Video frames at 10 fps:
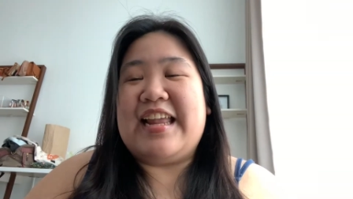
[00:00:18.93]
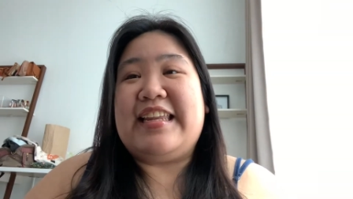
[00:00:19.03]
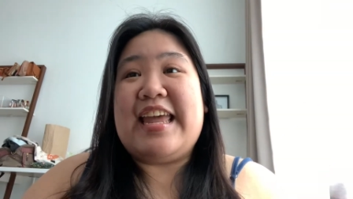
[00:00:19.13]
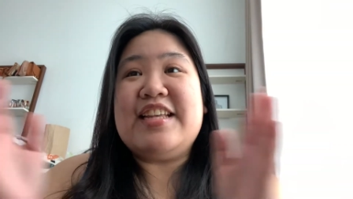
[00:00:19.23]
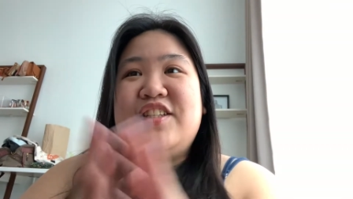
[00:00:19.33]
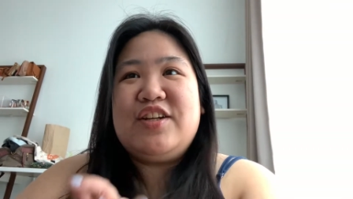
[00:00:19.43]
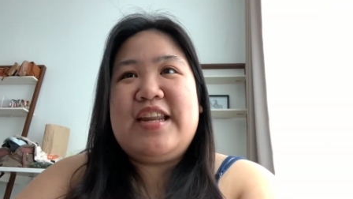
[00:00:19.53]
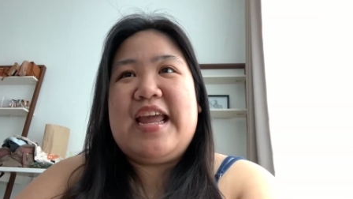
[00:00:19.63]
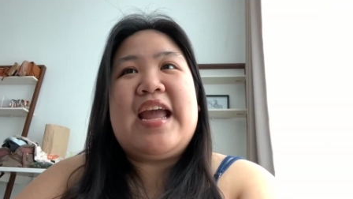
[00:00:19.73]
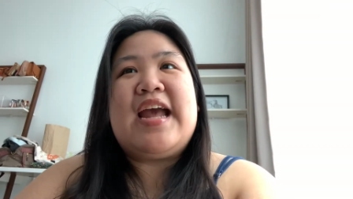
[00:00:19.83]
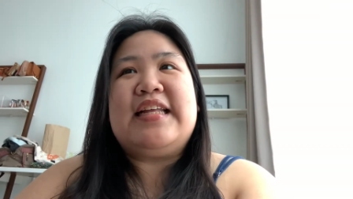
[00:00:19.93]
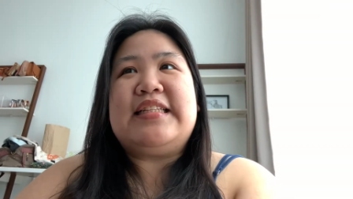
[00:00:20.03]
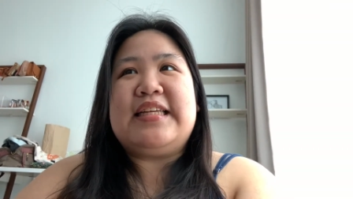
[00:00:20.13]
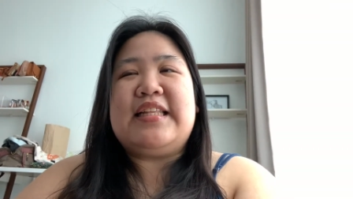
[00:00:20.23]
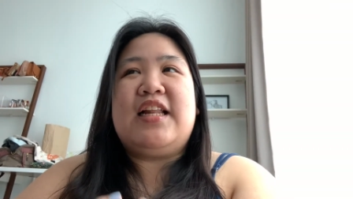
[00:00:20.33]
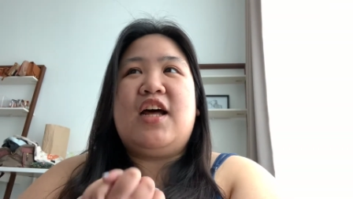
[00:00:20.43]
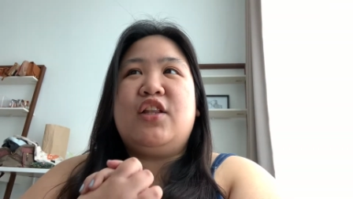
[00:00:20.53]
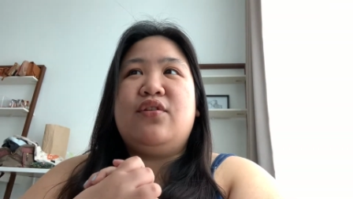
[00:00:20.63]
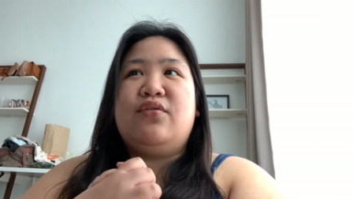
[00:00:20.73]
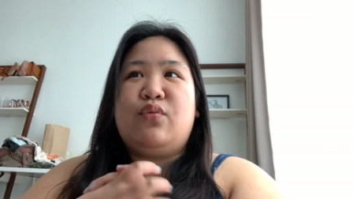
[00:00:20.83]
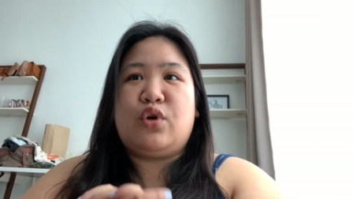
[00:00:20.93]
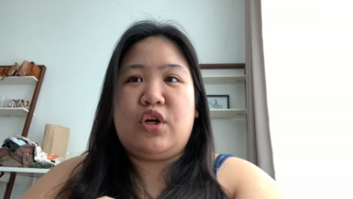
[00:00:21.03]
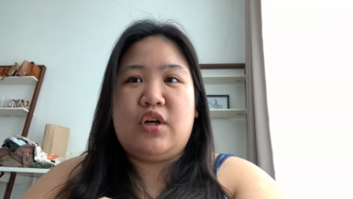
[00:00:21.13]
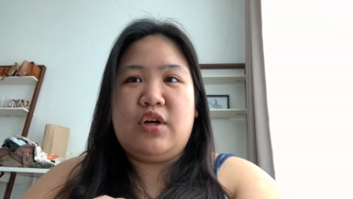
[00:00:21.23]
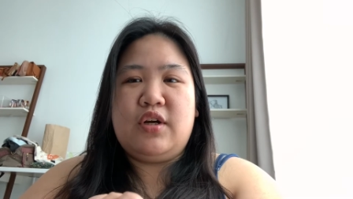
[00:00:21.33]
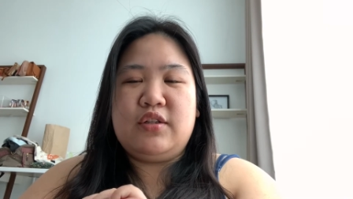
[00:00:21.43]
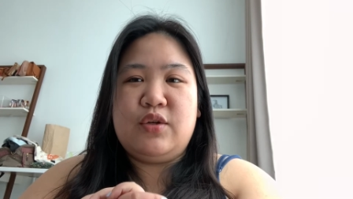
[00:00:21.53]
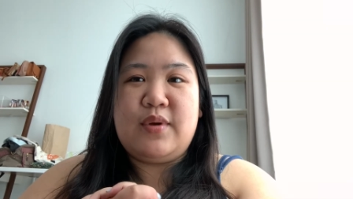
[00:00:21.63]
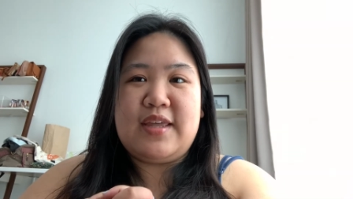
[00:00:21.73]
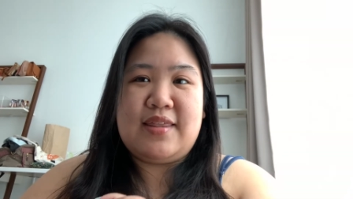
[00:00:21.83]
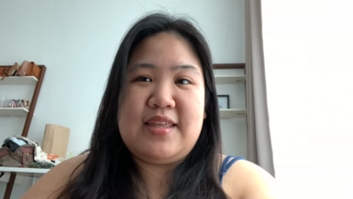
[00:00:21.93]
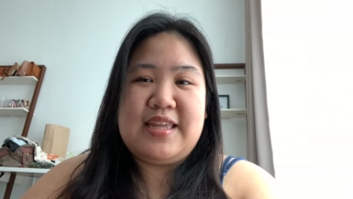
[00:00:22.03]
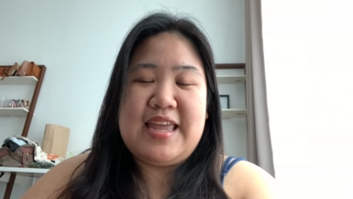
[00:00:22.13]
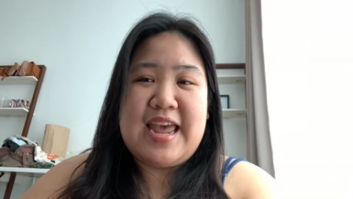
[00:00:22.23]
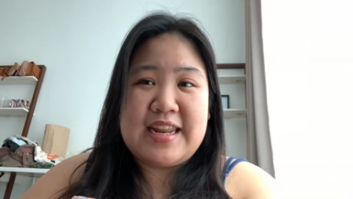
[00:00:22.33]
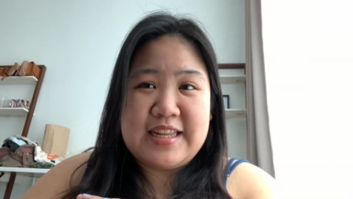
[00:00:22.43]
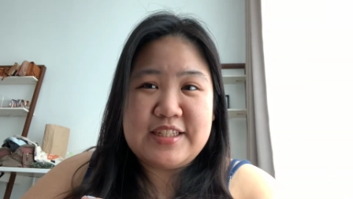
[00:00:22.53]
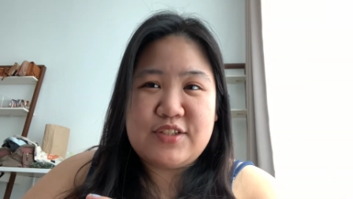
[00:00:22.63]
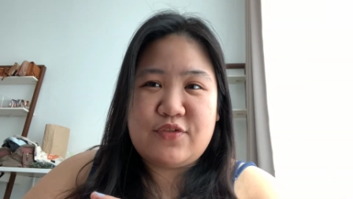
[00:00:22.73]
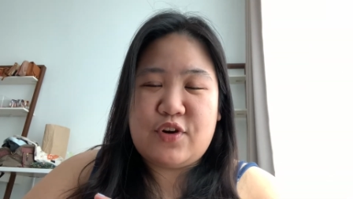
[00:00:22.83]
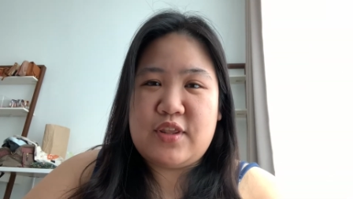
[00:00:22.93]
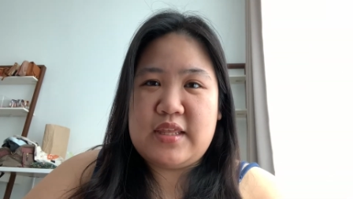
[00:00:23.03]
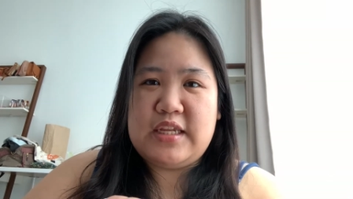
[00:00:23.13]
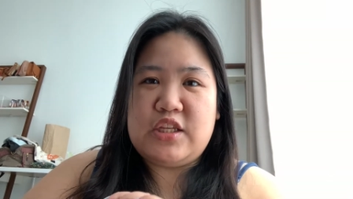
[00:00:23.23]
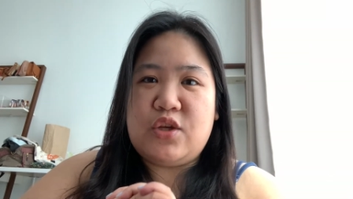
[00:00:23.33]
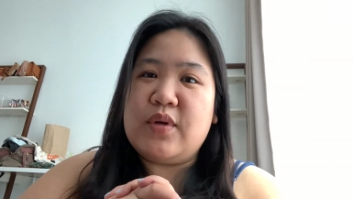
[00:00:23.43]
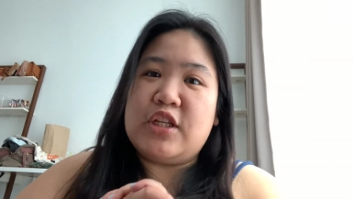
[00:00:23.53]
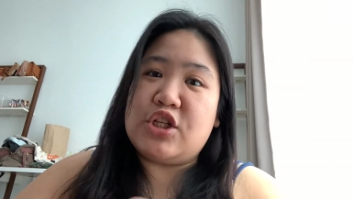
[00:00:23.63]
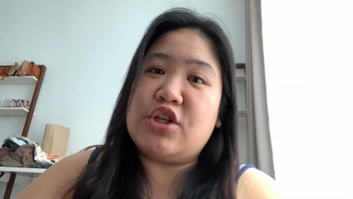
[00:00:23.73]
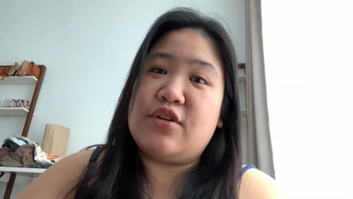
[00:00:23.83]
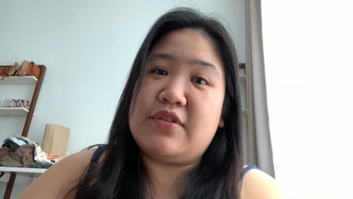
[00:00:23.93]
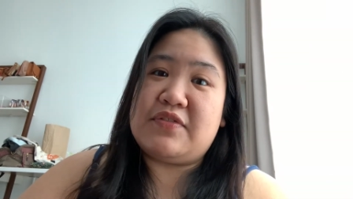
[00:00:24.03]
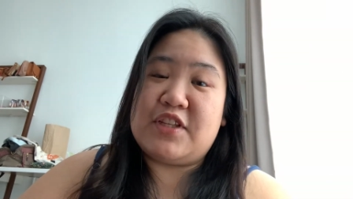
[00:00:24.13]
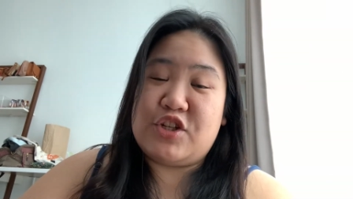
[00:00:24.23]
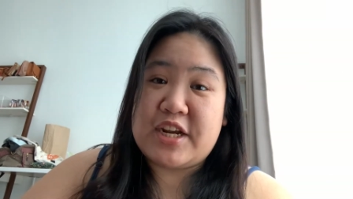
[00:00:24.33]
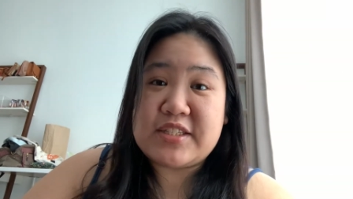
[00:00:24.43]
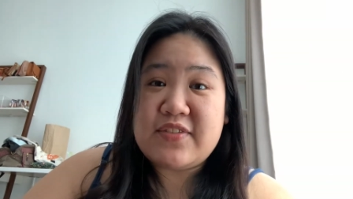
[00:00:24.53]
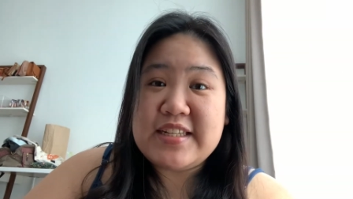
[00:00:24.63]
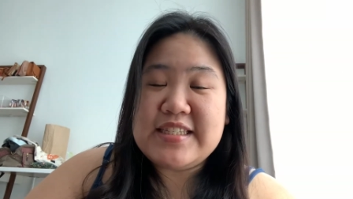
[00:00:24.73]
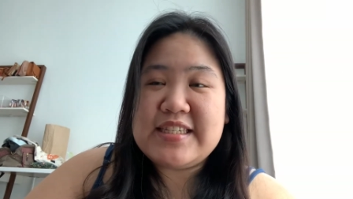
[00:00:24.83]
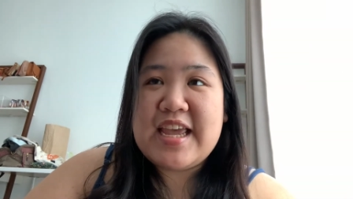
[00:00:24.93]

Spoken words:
Yesterday, I did a lot of work doing the edits for the new edition of If the Dress Fits,